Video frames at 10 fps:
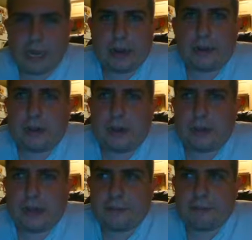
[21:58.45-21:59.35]
And there are a
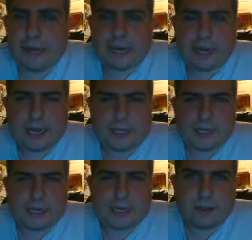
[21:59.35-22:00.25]
lot of bad guys
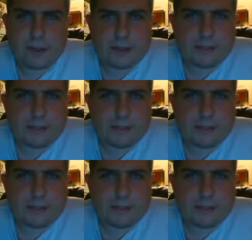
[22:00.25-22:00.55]
to kill off